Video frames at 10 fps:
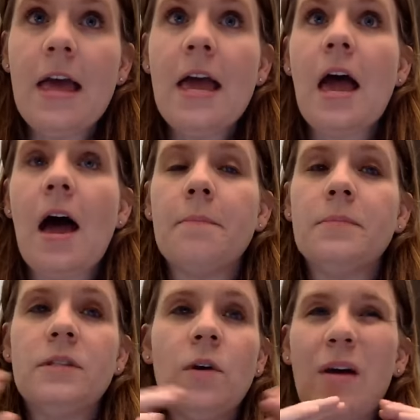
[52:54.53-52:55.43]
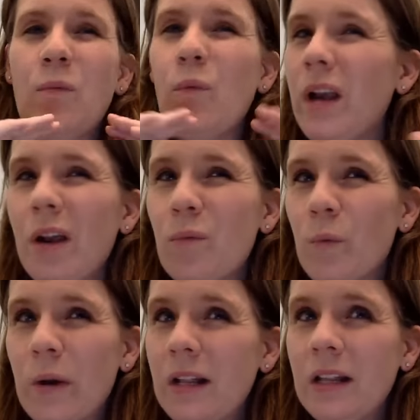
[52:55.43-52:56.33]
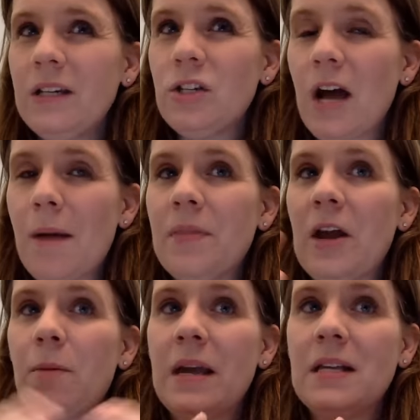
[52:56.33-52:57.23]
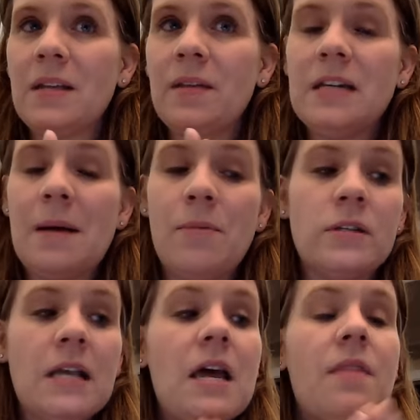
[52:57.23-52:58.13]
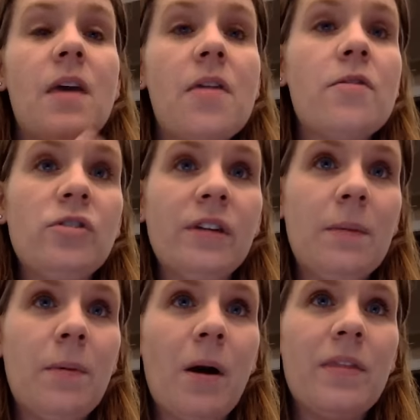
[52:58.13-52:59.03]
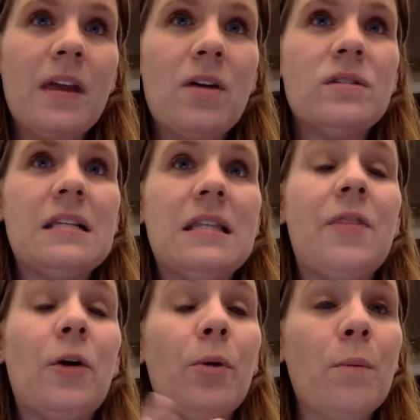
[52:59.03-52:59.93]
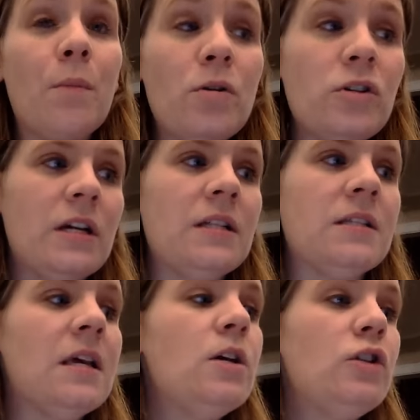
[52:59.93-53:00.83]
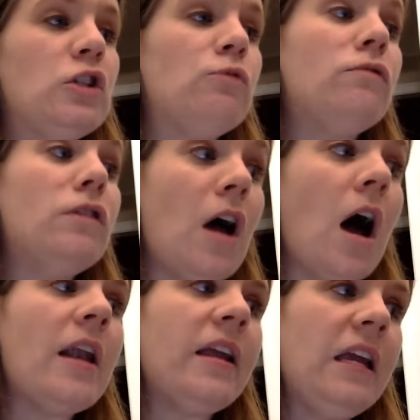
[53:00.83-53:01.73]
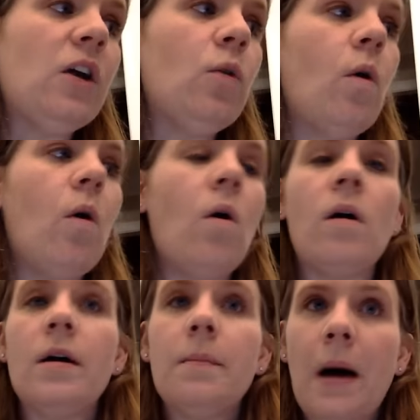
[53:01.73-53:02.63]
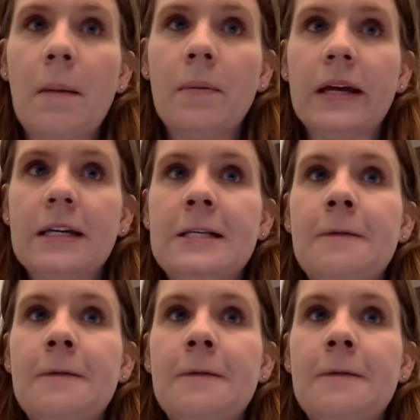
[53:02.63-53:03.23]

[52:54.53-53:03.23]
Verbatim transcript: Um, so I wouldn't really shop there based on the doubles. The other tricky part with Ingles is that their promotions do not equal Publix.